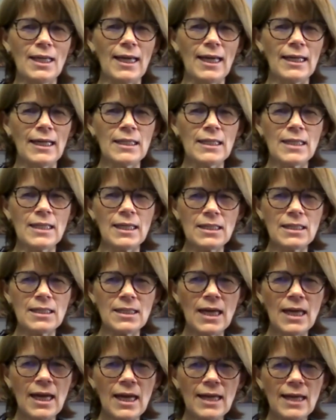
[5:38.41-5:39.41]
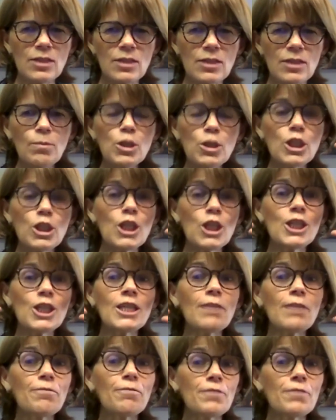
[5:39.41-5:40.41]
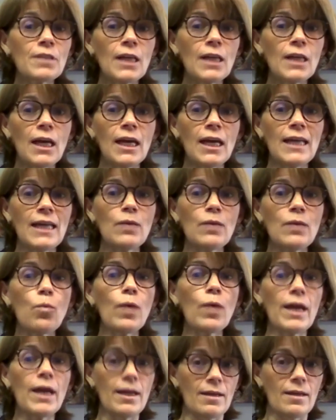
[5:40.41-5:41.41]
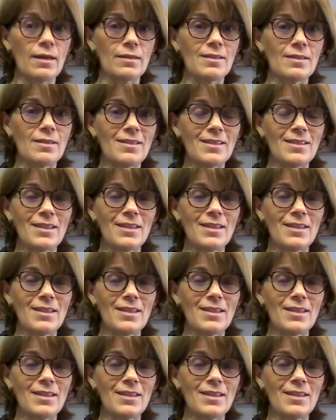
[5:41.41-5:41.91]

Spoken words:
and it's almost a shift in awareness